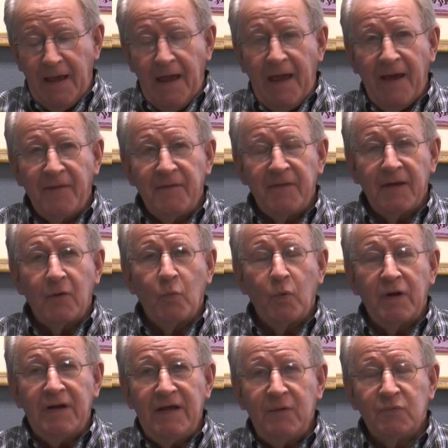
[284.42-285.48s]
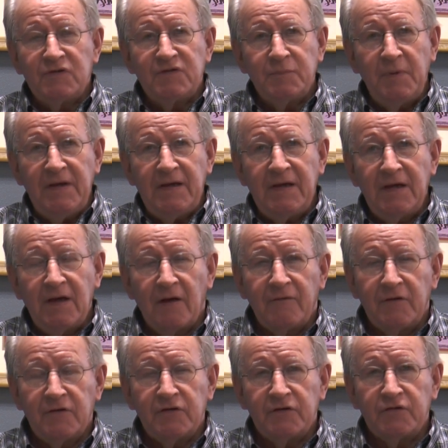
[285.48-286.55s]
And when he was speaking of
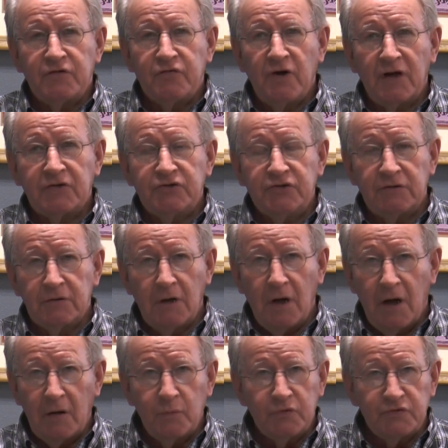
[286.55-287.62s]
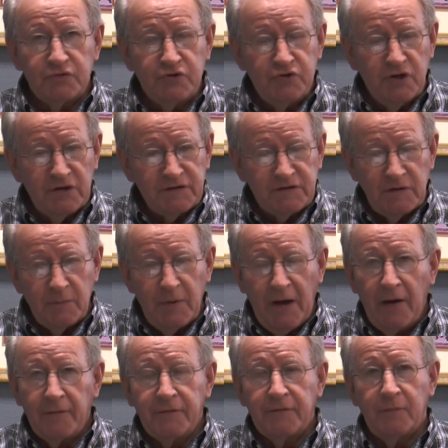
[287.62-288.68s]
the destruction God was just
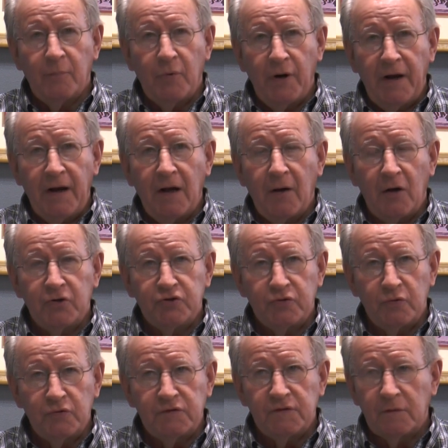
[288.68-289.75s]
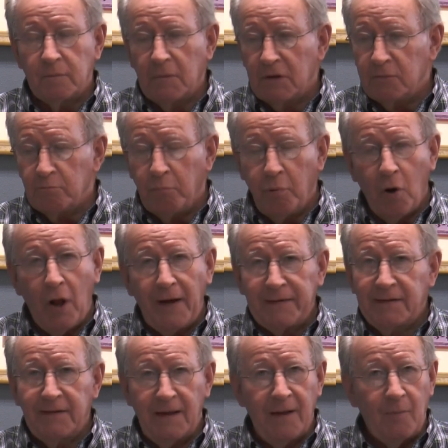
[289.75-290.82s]
about to bring on Jerusalem and
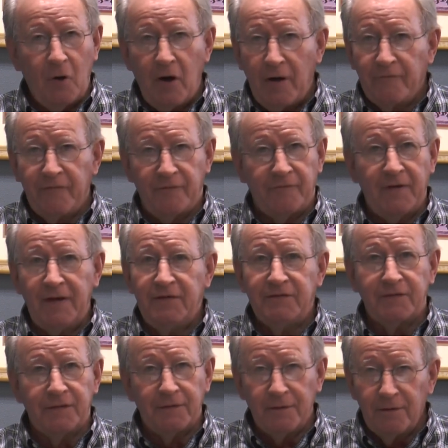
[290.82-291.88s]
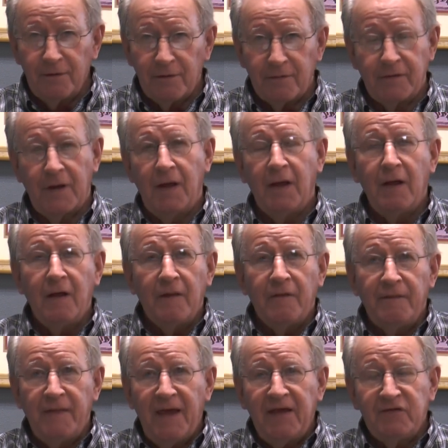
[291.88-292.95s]
blot them off the face of the earth,
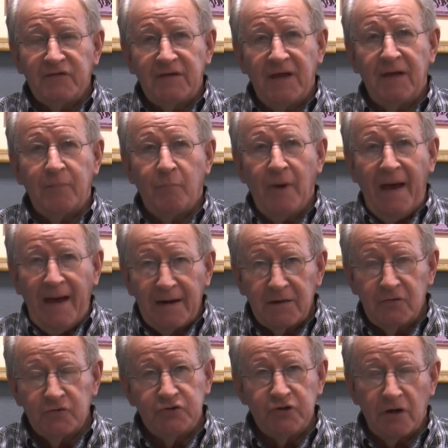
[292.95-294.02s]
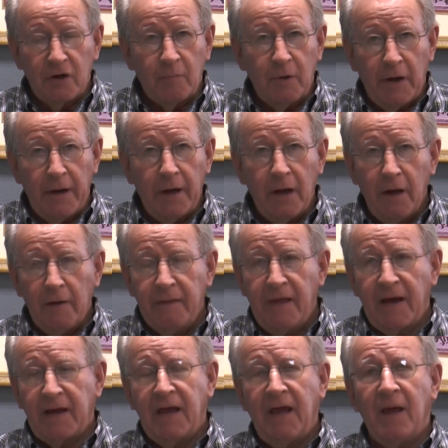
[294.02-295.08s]
they said back to Jeremiah,
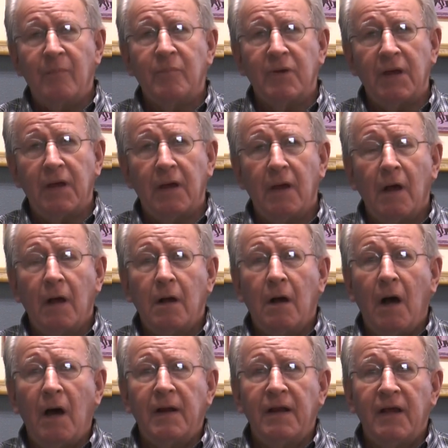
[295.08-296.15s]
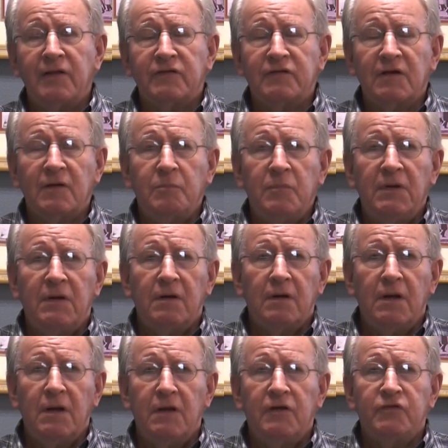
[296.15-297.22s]
that can't be. God has
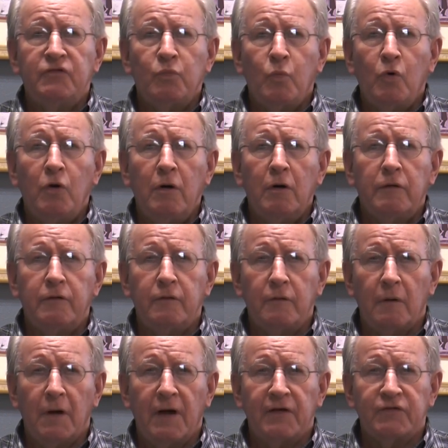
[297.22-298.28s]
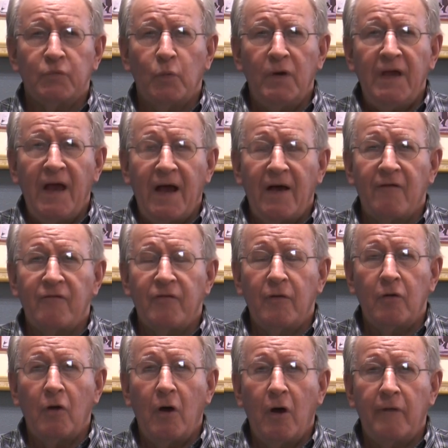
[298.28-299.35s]
committed his word to us. We have the
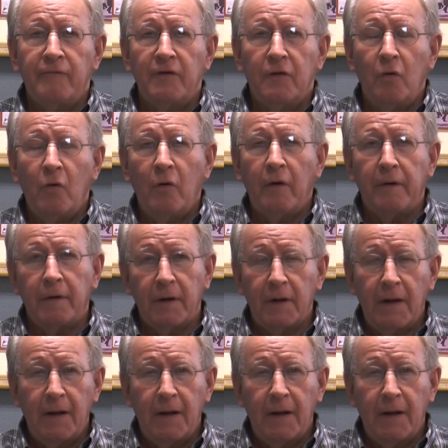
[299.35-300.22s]
law of the Lord.